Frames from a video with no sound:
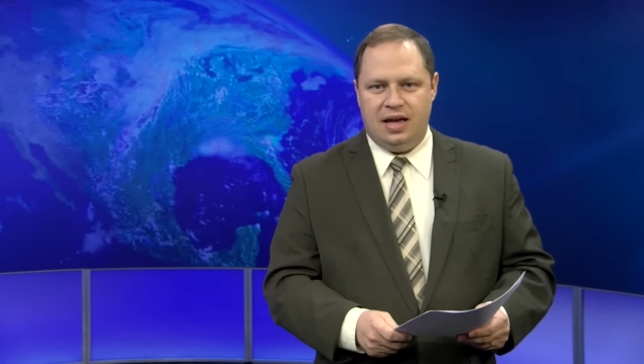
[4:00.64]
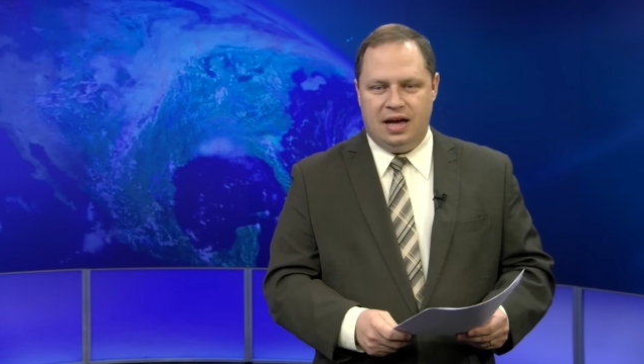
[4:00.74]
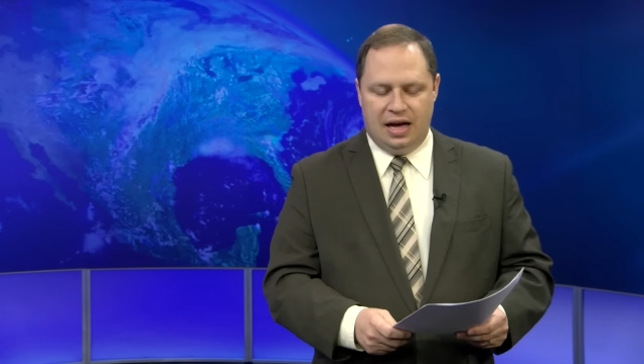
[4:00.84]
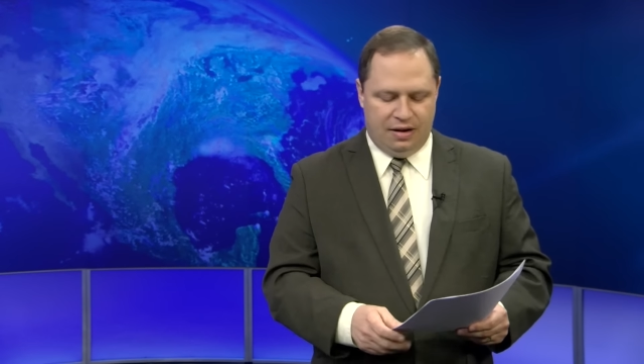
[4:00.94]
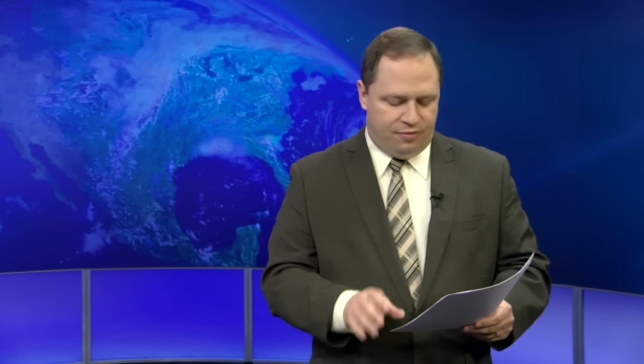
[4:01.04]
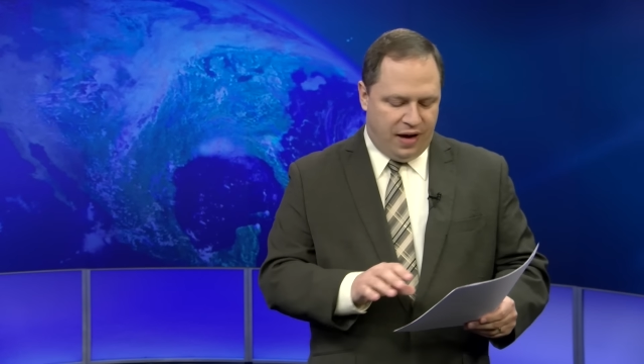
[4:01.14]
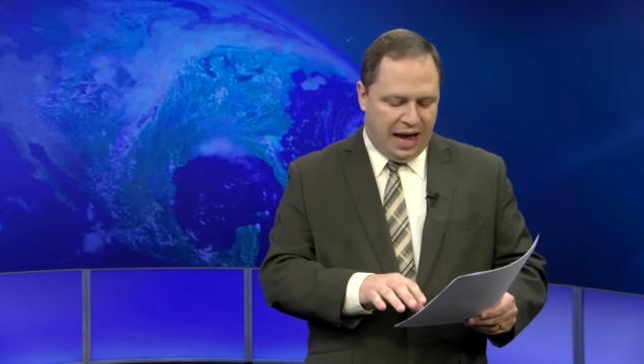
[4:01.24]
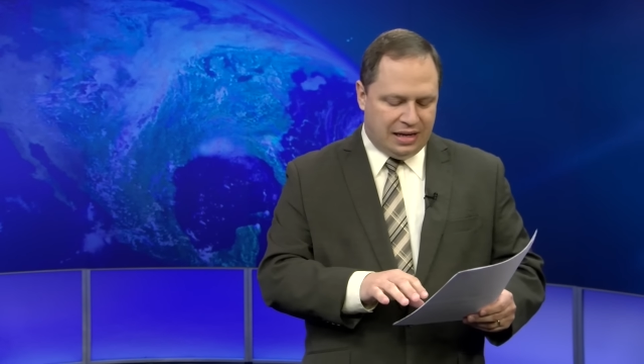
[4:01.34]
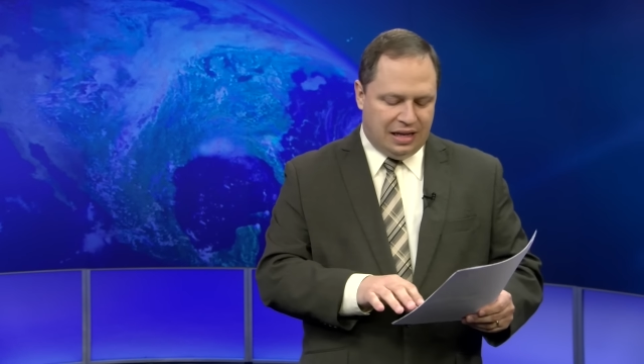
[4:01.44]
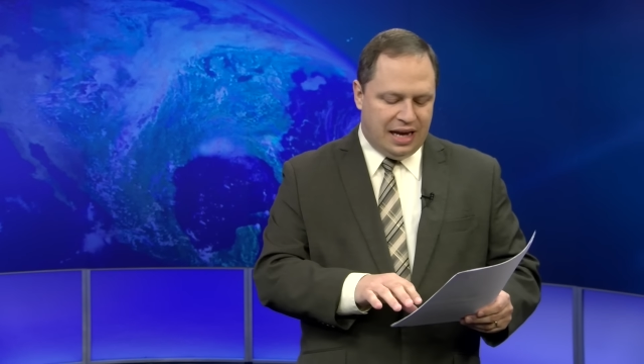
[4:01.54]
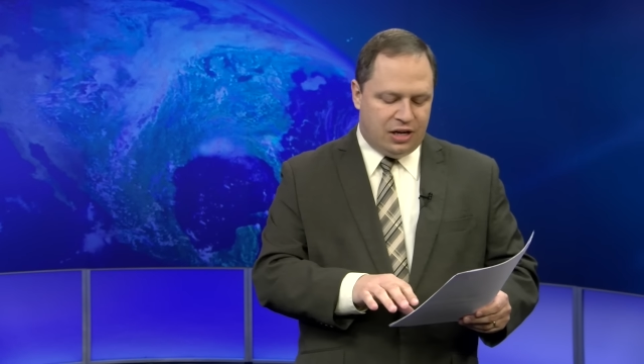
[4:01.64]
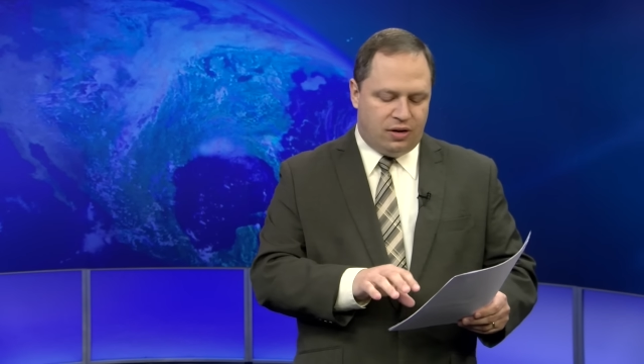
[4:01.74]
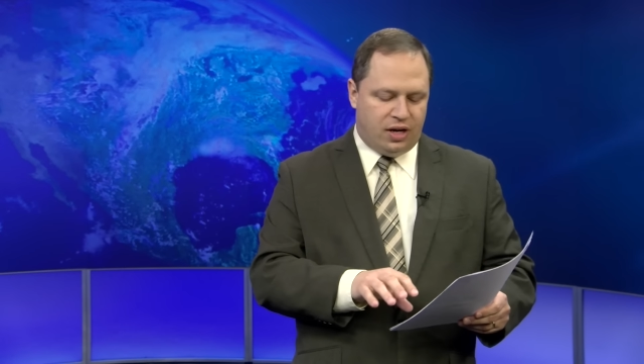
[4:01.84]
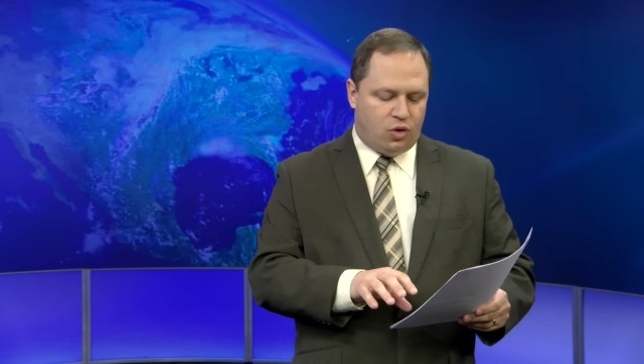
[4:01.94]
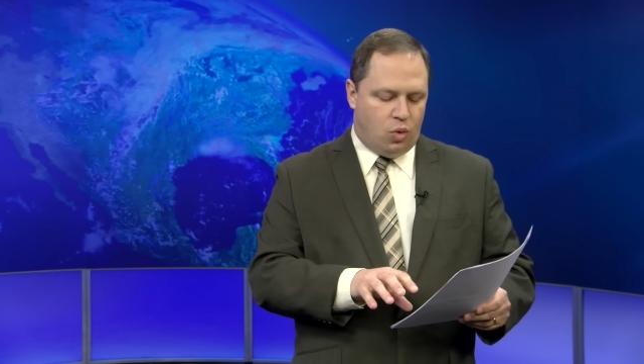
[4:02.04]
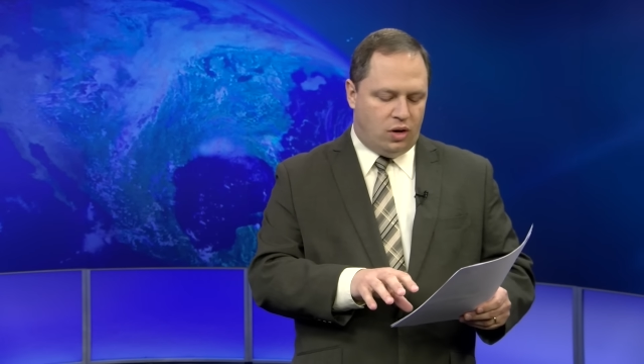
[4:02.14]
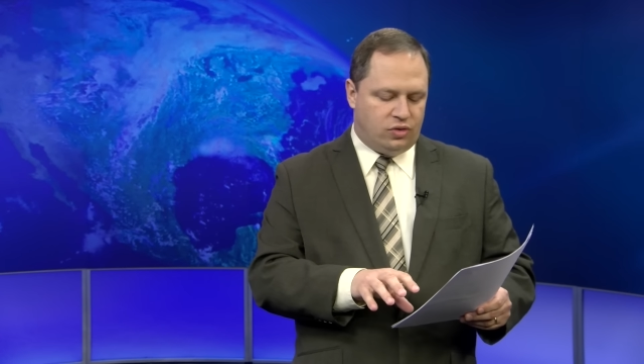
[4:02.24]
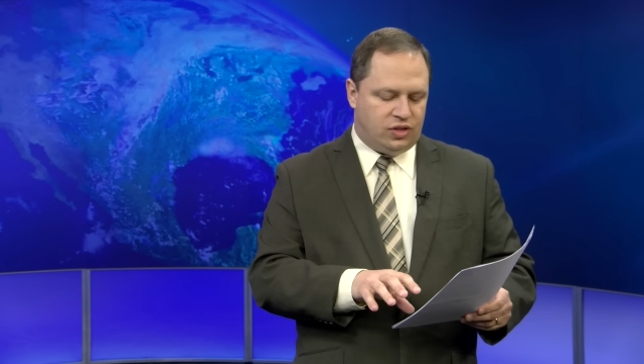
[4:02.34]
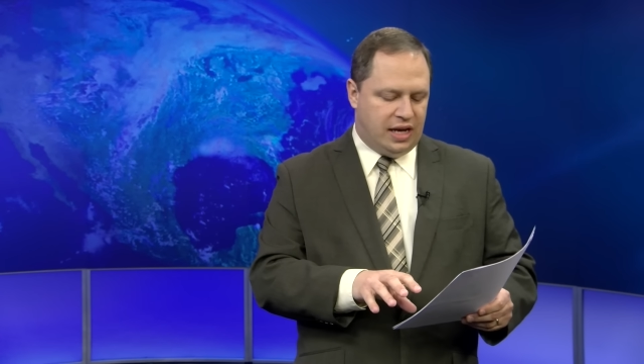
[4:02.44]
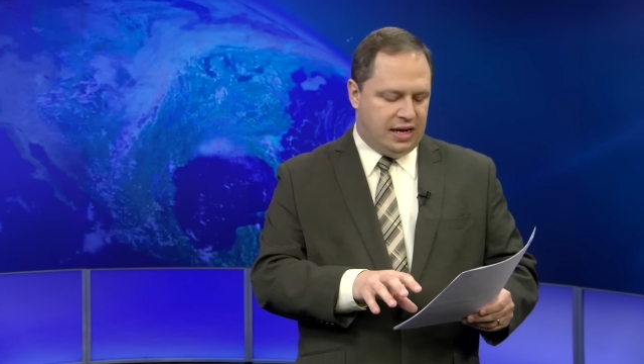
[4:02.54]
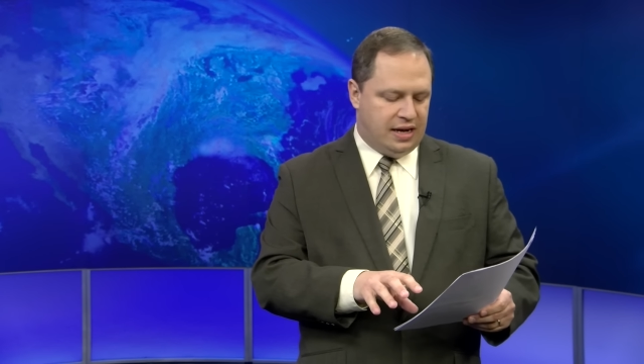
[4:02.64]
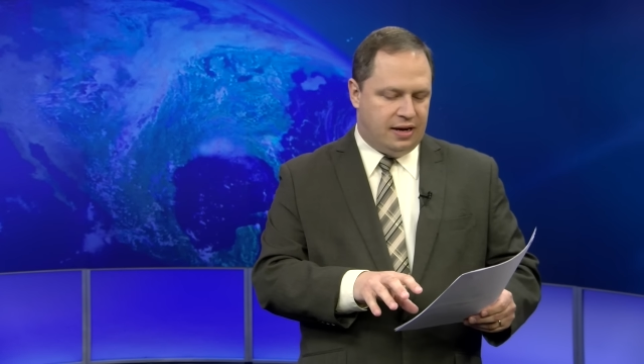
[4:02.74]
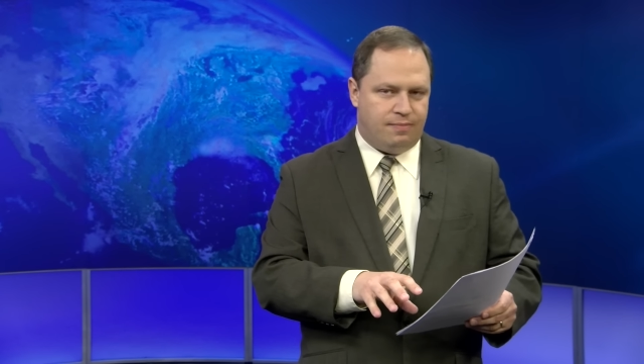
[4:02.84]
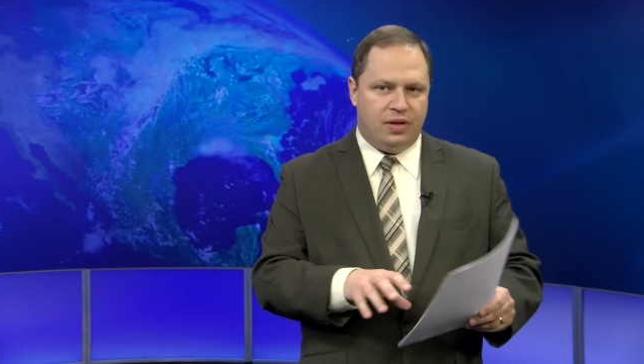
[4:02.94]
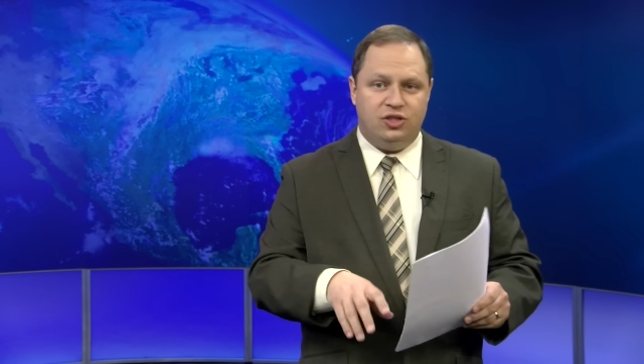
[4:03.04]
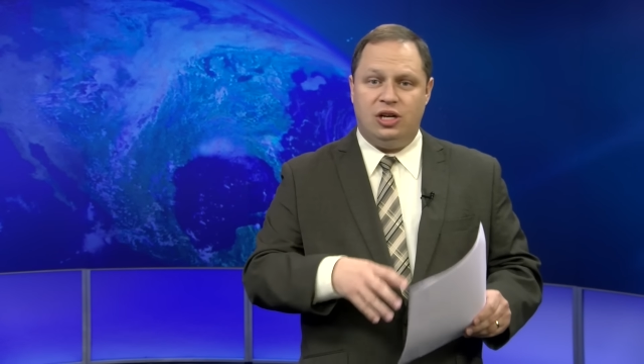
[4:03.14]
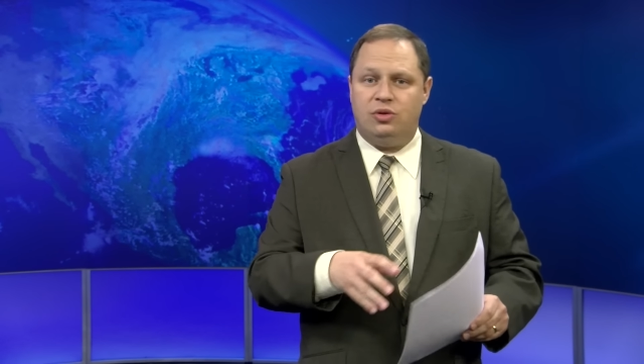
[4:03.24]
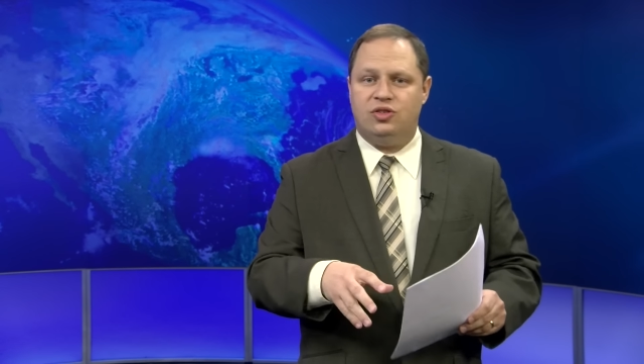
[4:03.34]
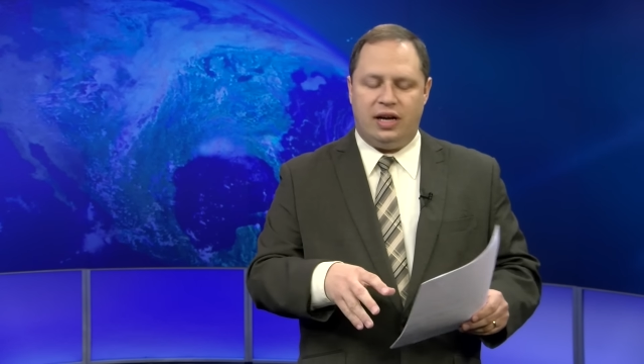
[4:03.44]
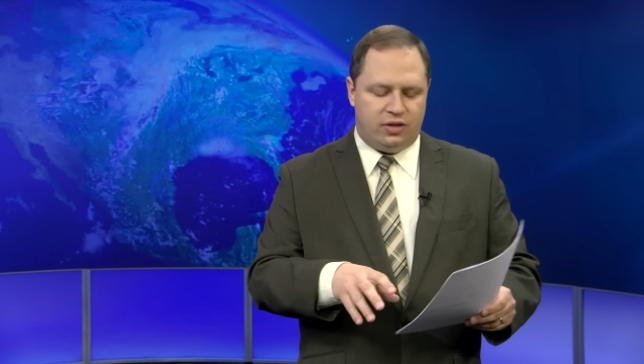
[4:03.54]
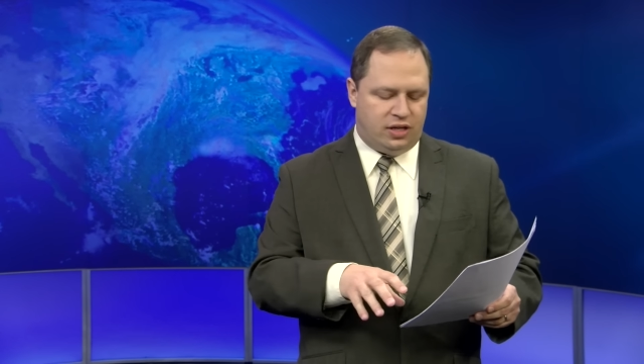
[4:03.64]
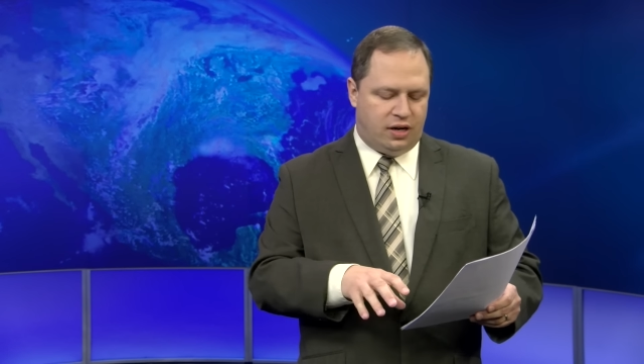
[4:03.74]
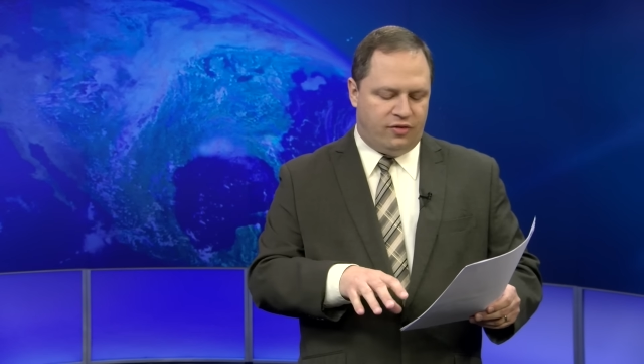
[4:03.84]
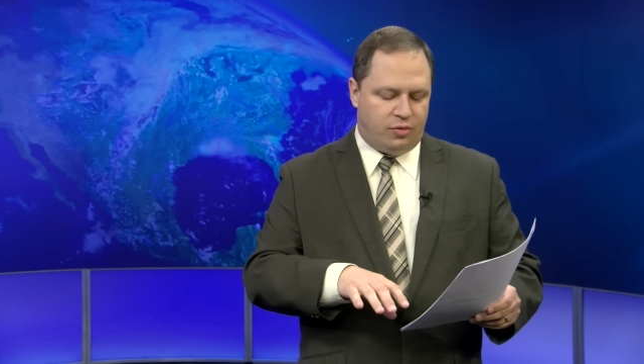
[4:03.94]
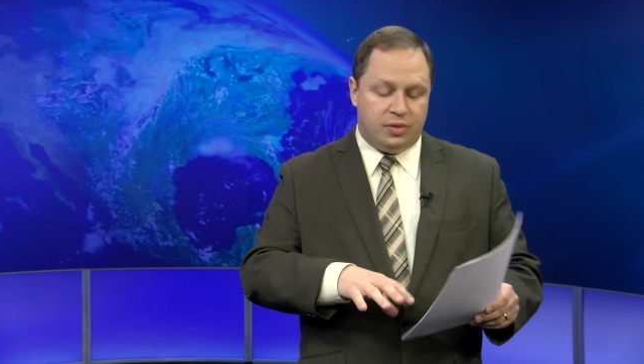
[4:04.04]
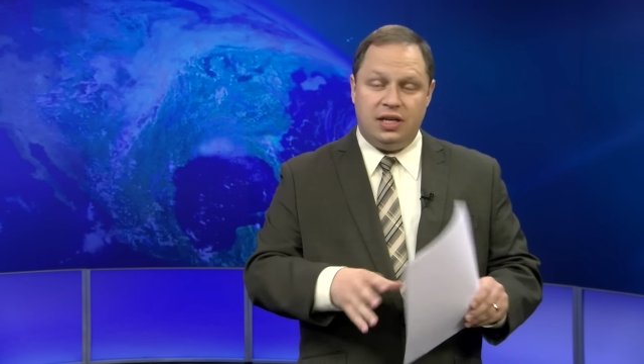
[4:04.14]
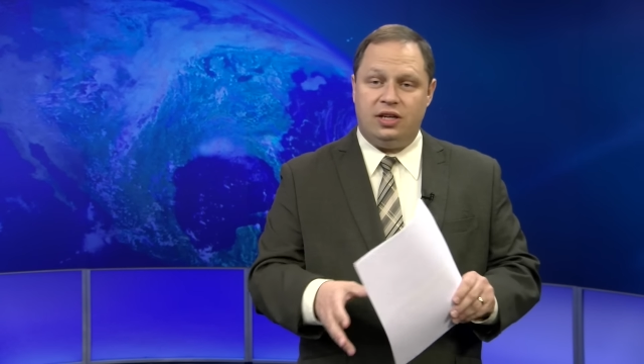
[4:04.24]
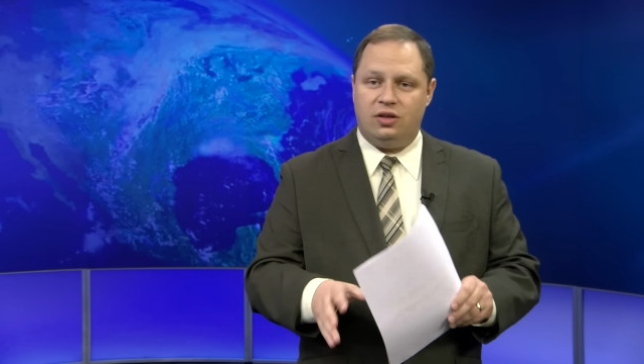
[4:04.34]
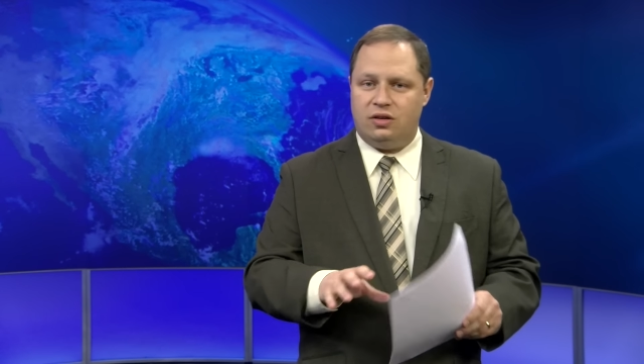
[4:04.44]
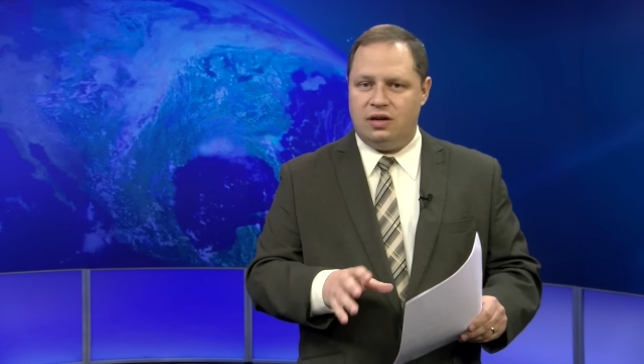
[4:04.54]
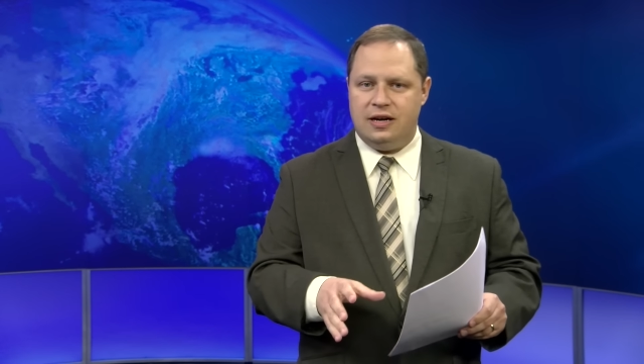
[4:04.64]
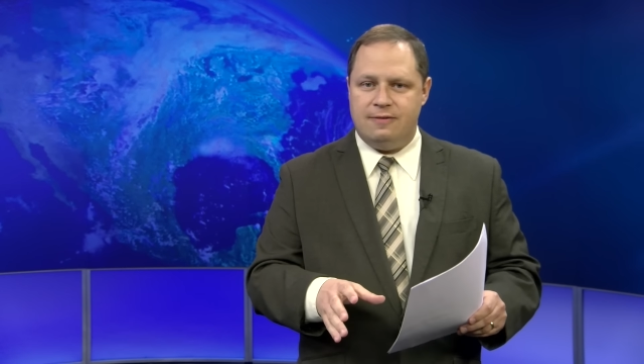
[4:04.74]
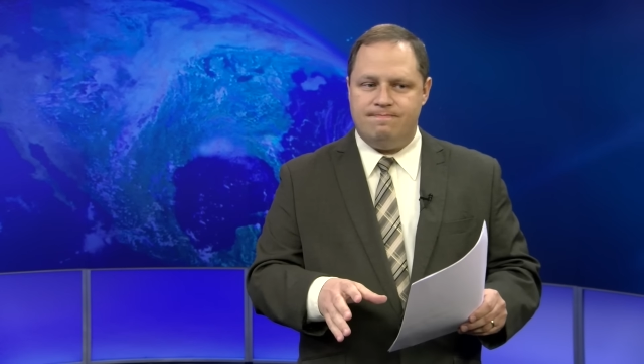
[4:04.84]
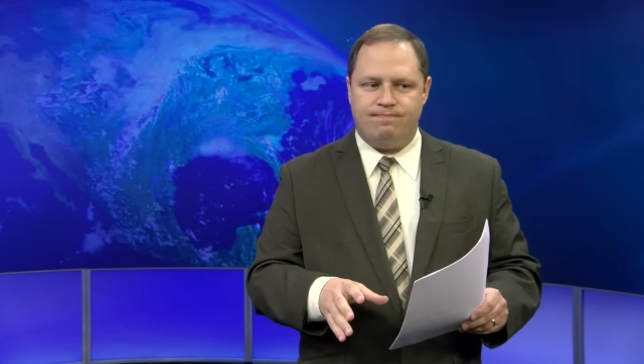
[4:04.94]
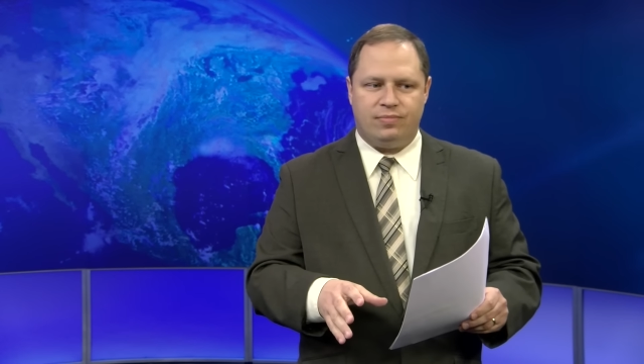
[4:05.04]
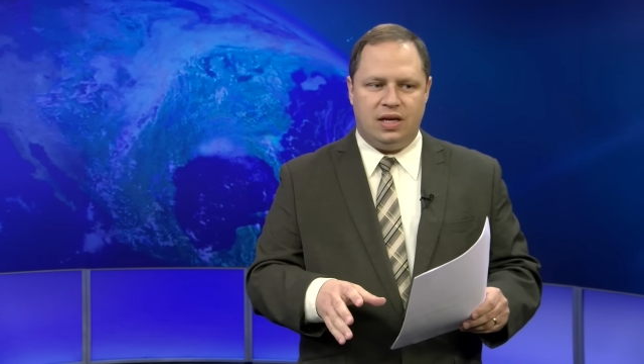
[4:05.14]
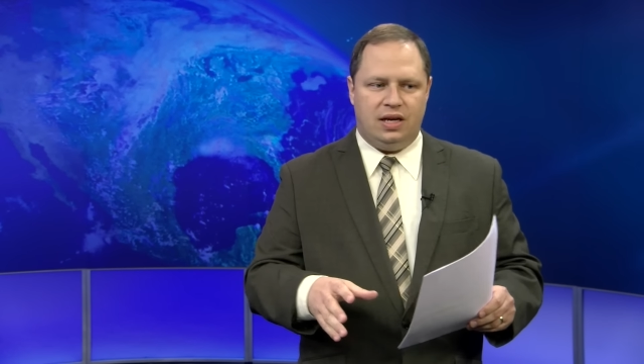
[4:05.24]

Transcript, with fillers: Uh, in fact, later it quotes a, uh, the general secretary of a particular um,